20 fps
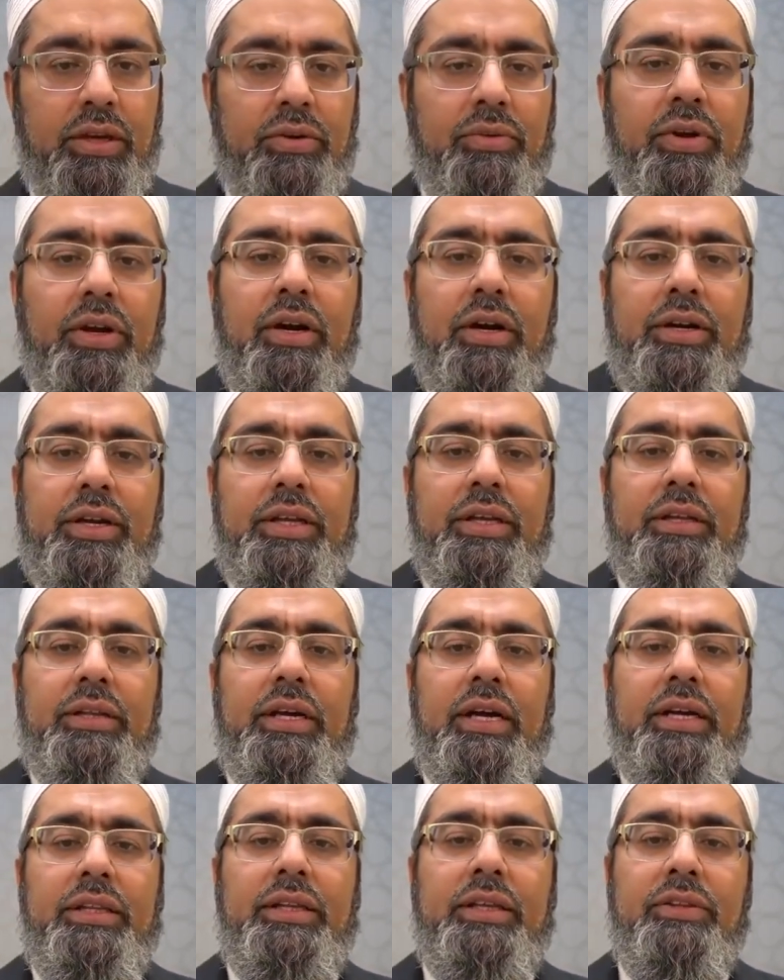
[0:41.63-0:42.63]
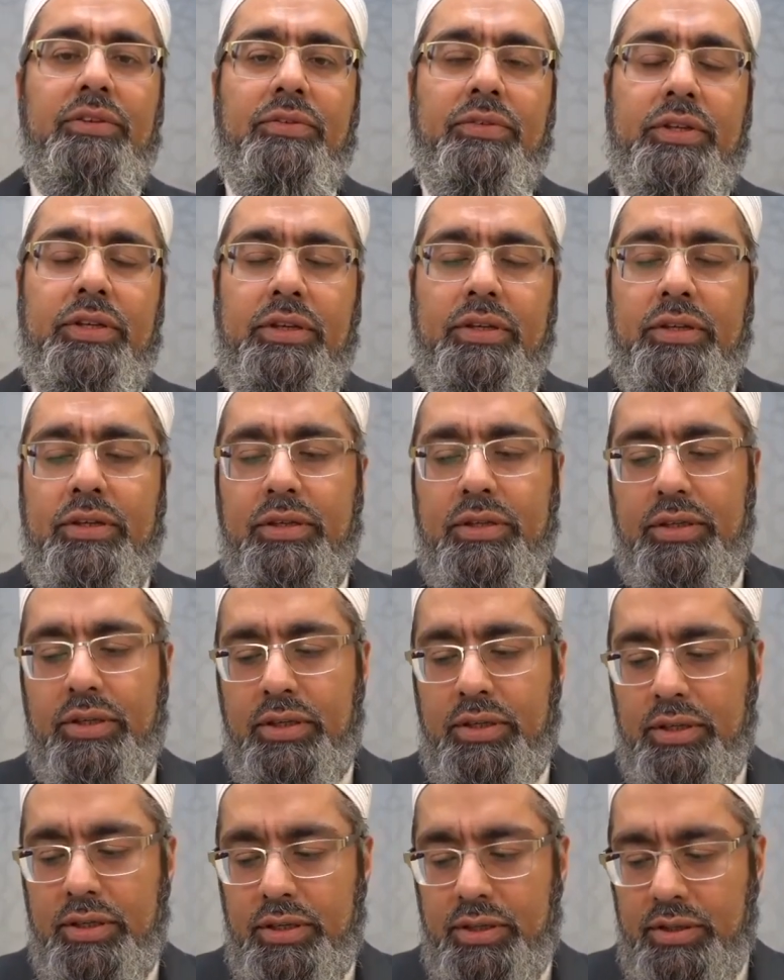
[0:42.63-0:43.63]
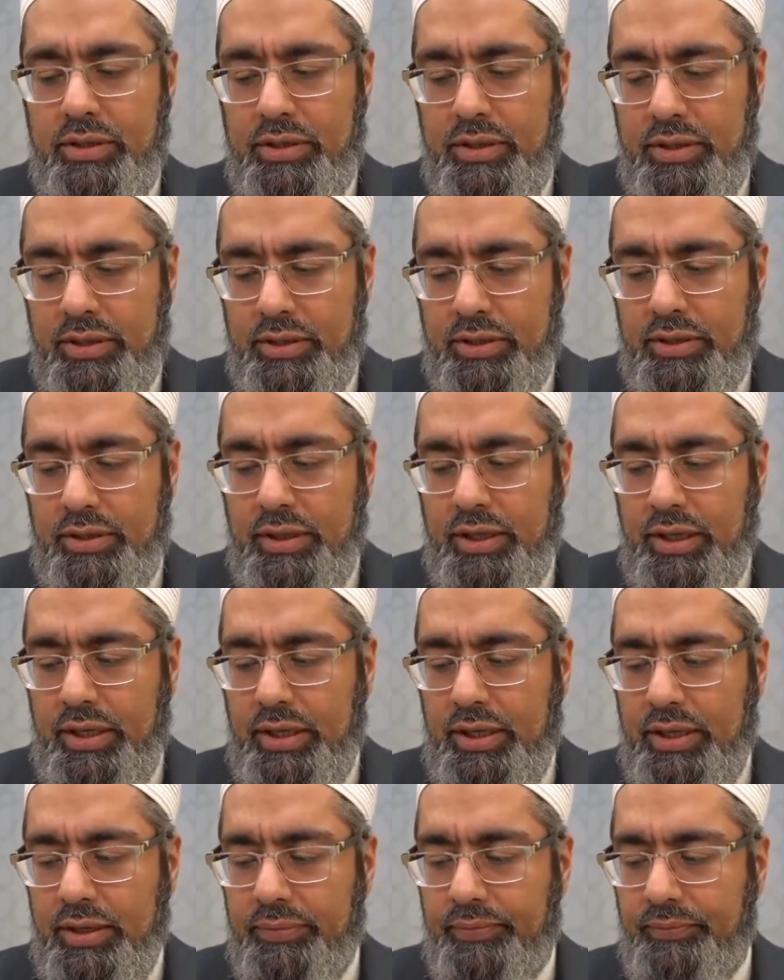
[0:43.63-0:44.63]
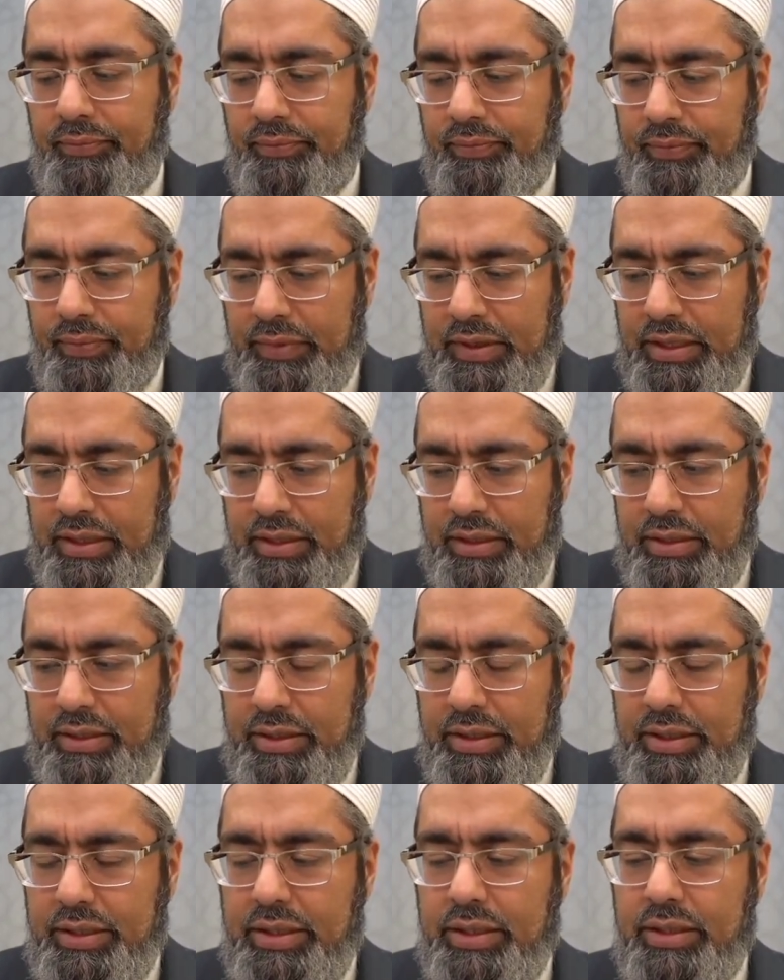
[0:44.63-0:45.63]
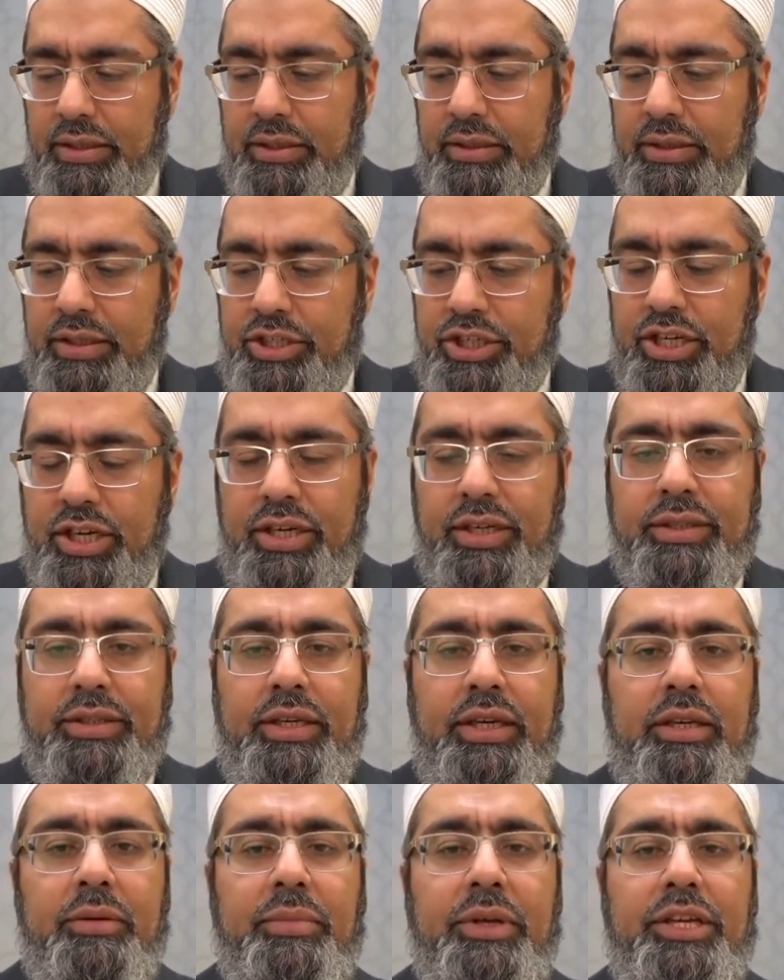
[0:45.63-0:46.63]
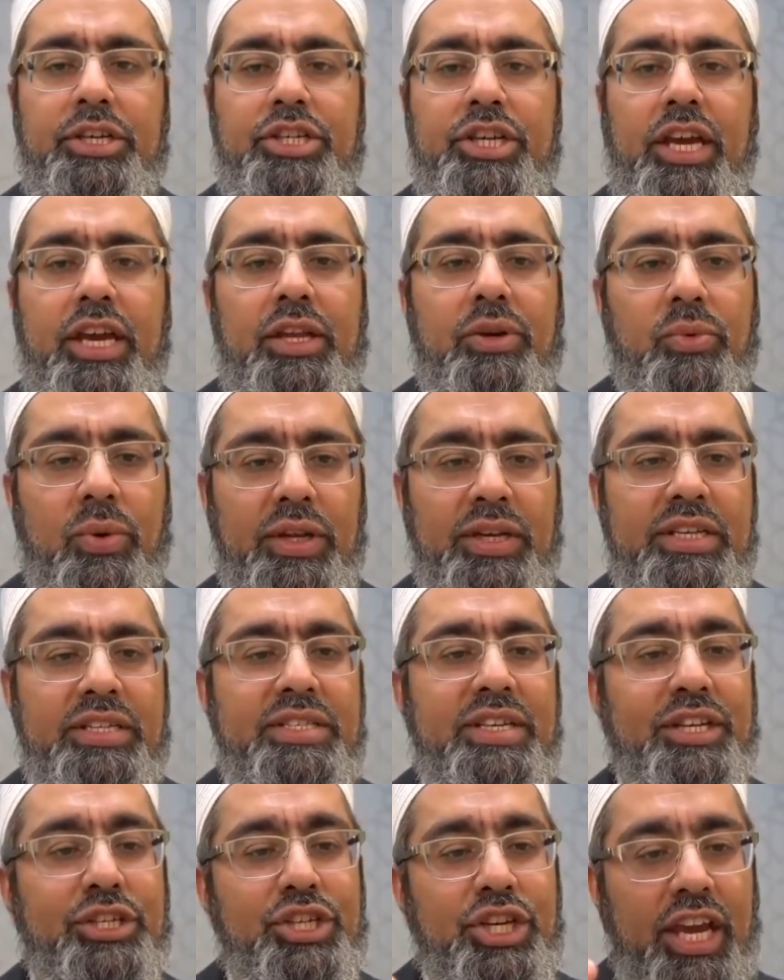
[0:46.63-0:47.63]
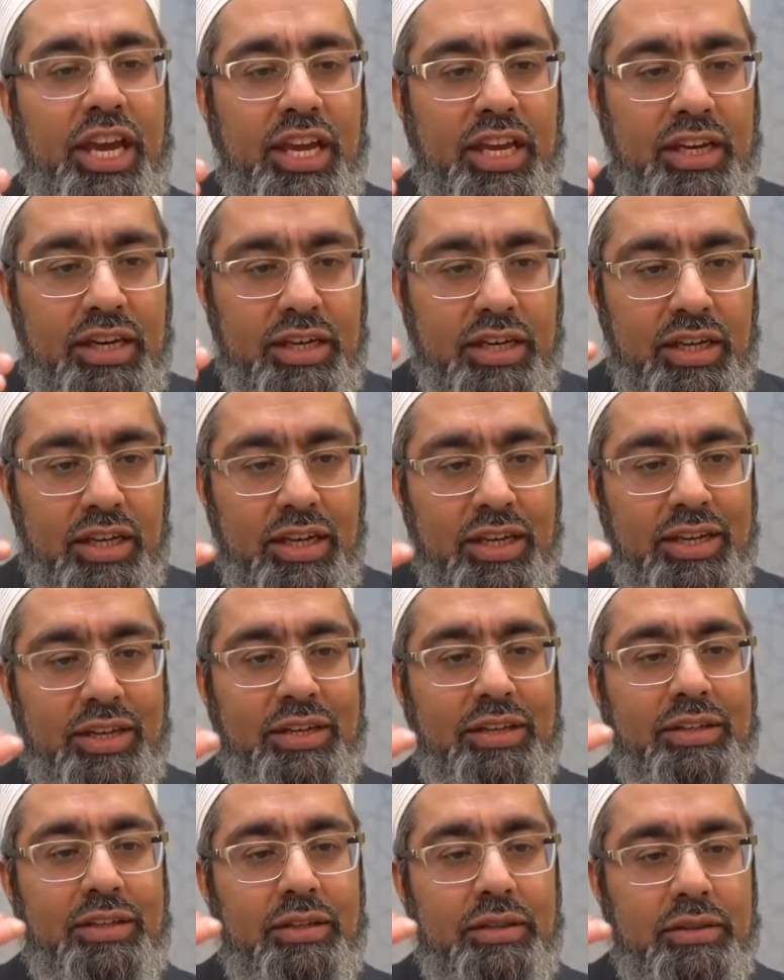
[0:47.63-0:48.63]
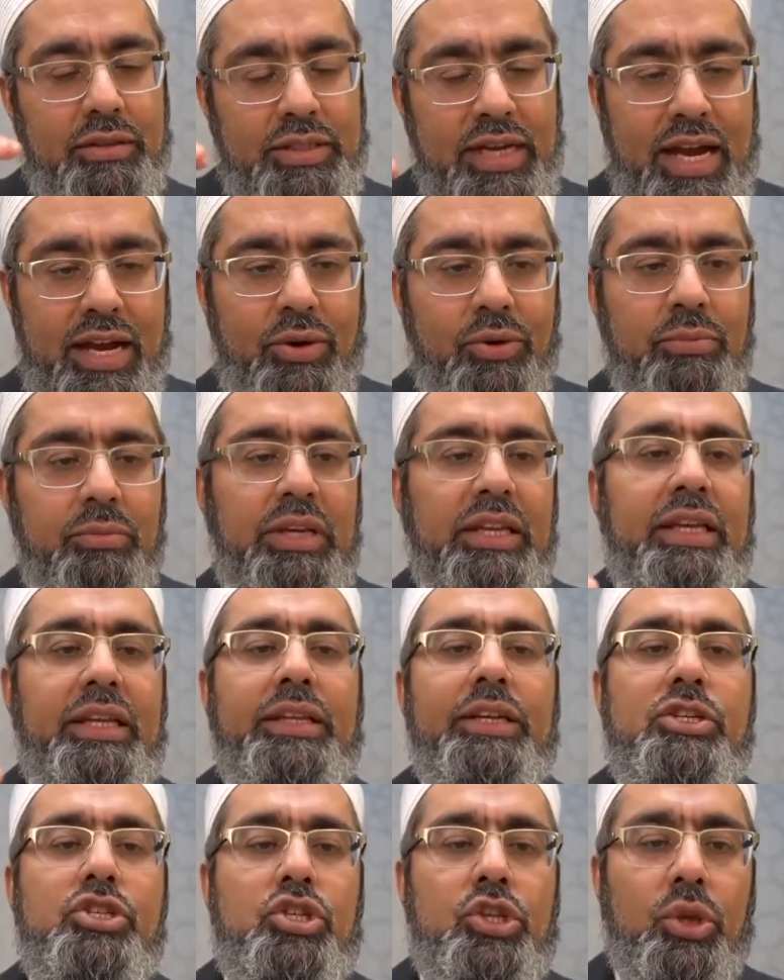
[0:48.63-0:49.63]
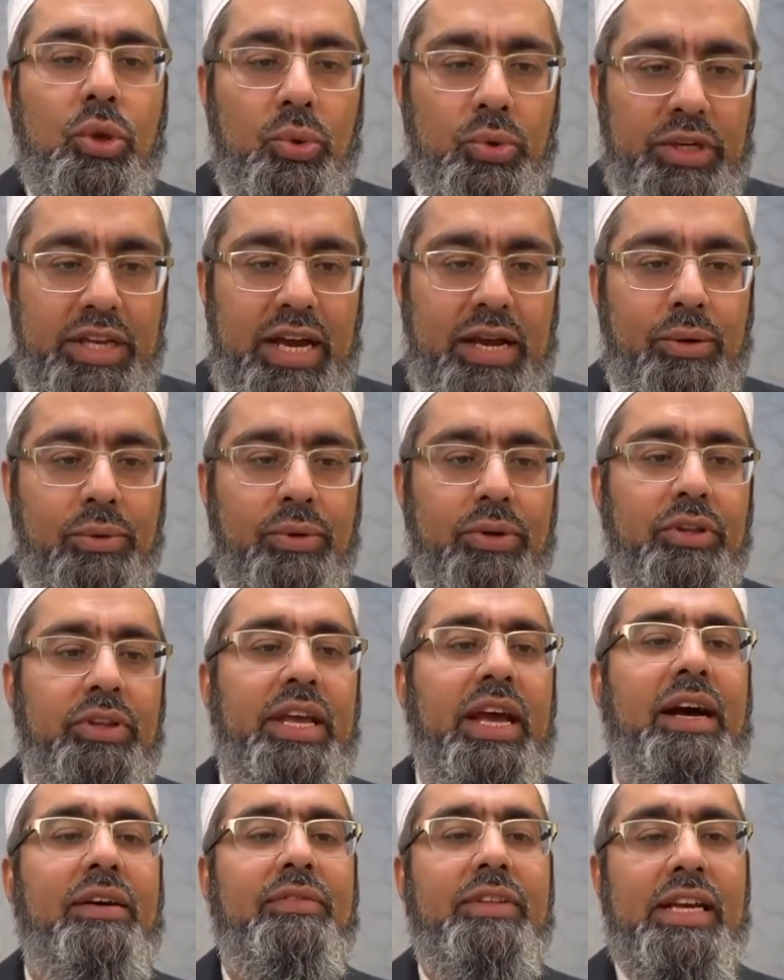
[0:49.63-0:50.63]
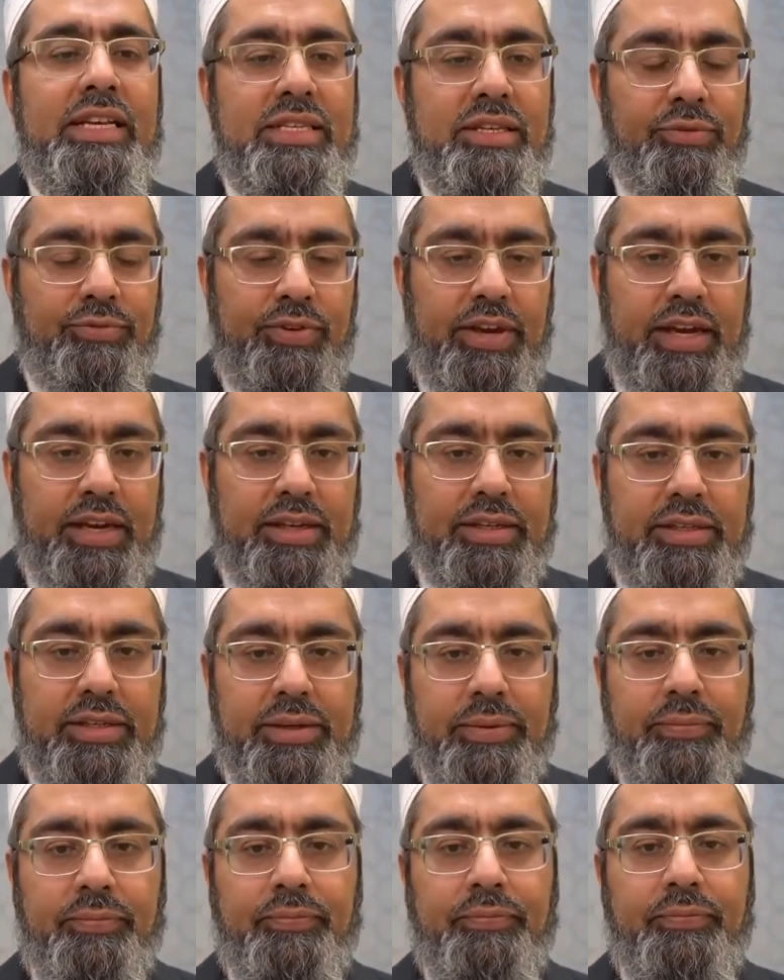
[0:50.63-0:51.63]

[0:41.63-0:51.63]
regarding the hadith of the the the the shayateen being chained. One is they're chained down, meaning they're slowed down, they have less effect.